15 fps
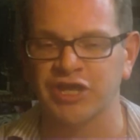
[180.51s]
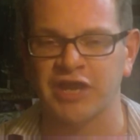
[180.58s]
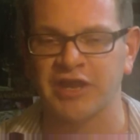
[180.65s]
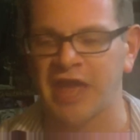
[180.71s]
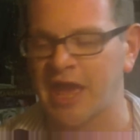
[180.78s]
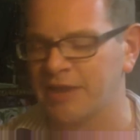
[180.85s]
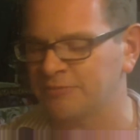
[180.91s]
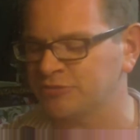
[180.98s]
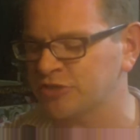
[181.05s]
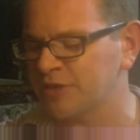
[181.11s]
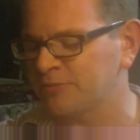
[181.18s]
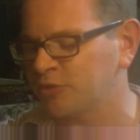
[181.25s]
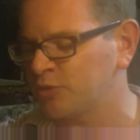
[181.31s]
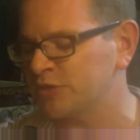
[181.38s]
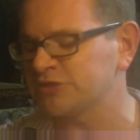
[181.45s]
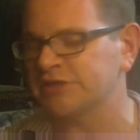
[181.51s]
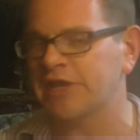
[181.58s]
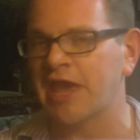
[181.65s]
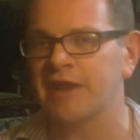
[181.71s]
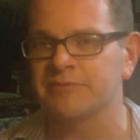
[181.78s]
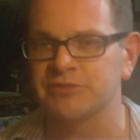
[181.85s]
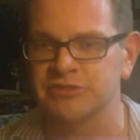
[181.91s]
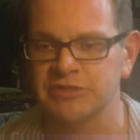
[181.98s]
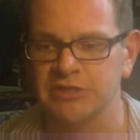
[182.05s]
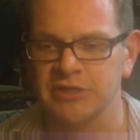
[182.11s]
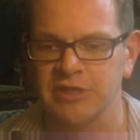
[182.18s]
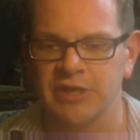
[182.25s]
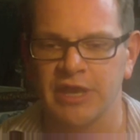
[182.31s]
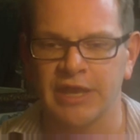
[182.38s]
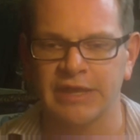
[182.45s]
John Adams, John Quincy Adams.
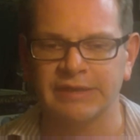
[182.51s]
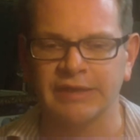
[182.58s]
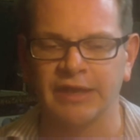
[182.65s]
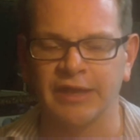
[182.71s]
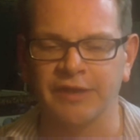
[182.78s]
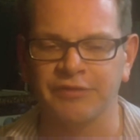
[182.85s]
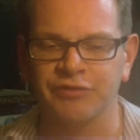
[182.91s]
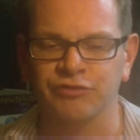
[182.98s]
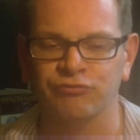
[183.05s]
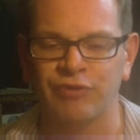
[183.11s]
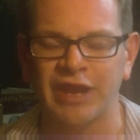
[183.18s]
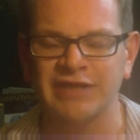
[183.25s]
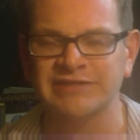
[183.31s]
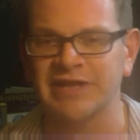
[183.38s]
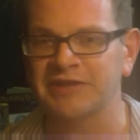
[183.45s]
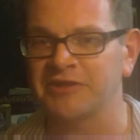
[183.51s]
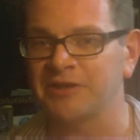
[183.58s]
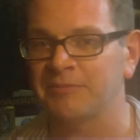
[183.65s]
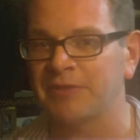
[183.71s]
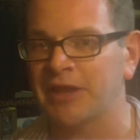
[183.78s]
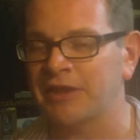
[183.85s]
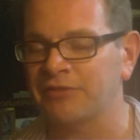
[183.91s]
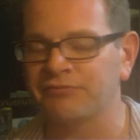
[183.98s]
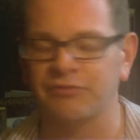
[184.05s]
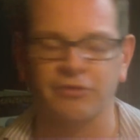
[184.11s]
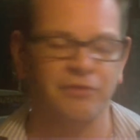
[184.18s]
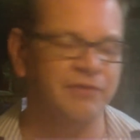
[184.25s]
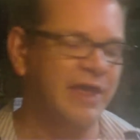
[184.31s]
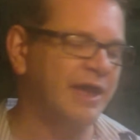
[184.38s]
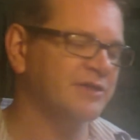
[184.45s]
And uh, the race ended up getting
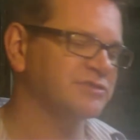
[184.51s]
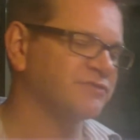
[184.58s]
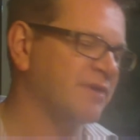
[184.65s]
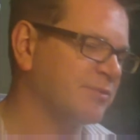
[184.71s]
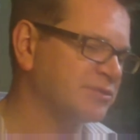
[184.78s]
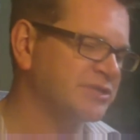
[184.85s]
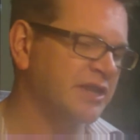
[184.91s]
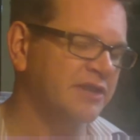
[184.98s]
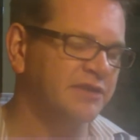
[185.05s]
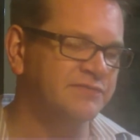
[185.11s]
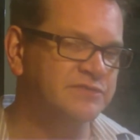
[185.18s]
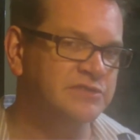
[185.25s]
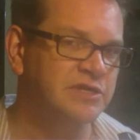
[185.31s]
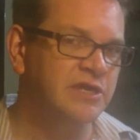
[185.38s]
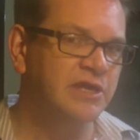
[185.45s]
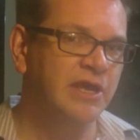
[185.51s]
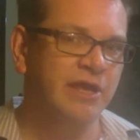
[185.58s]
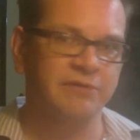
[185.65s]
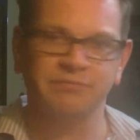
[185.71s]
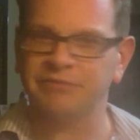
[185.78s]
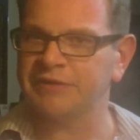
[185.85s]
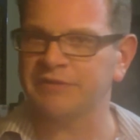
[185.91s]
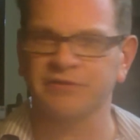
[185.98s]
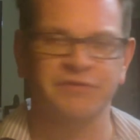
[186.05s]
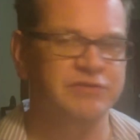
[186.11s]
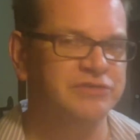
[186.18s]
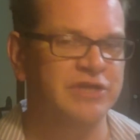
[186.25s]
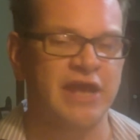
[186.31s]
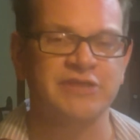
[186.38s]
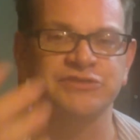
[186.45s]
thrown in the House of Representatives. And
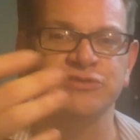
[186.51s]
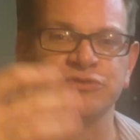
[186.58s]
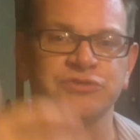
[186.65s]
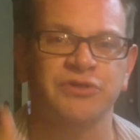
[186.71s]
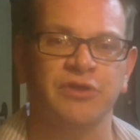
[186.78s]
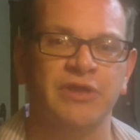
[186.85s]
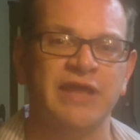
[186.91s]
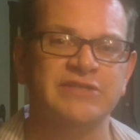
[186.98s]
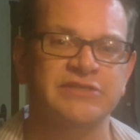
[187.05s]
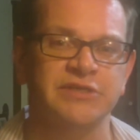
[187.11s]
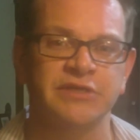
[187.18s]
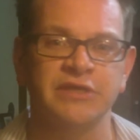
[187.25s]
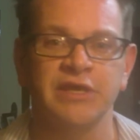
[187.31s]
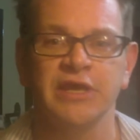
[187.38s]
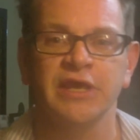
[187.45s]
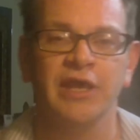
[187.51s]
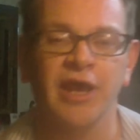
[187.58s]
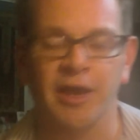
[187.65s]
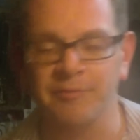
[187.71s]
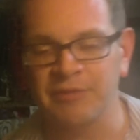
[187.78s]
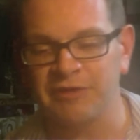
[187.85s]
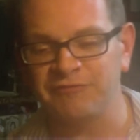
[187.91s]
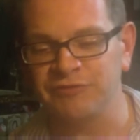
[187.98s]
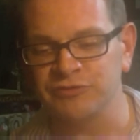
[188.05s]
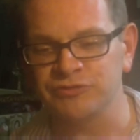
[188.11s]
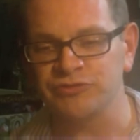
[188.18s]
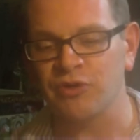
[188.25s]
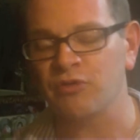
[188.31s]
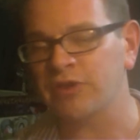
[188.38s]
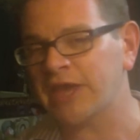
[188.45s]
there's a constitutional lesson. Um, if you
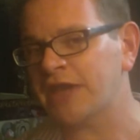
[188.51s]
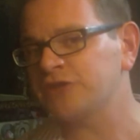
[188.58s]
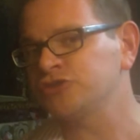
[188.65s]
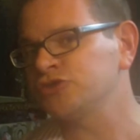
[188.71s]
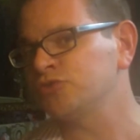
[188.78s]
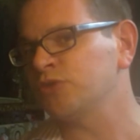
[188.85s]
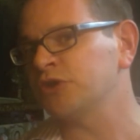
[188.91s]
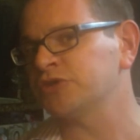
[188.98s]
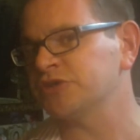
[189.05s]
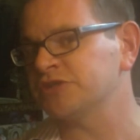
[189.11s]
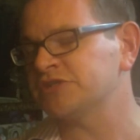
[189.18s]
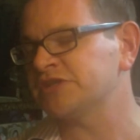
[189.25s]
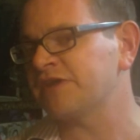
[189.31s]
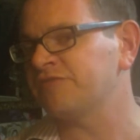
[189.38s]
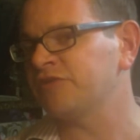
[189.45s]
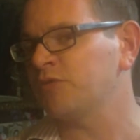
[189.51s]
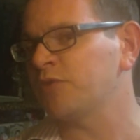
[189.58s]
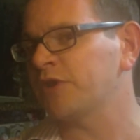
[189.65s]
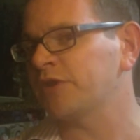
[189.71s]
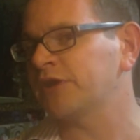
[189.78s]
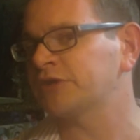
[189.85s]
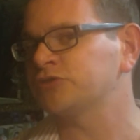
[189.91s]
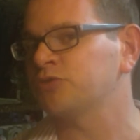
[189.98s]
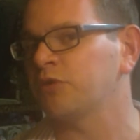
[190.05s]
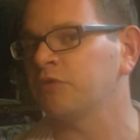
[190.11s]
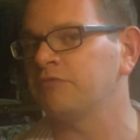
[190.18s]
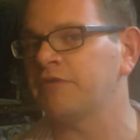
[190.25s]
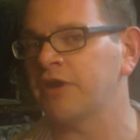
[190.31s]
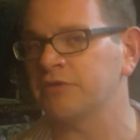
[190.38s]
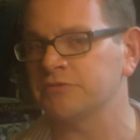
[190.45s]
don't get 271
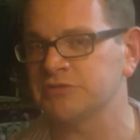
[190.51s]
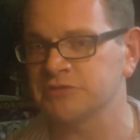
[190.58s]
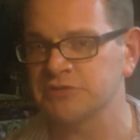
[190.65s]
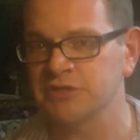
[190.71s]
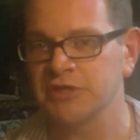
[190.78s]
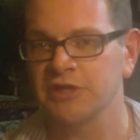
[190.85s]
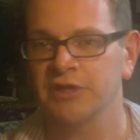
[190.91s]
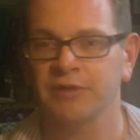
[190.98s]
electoral votes,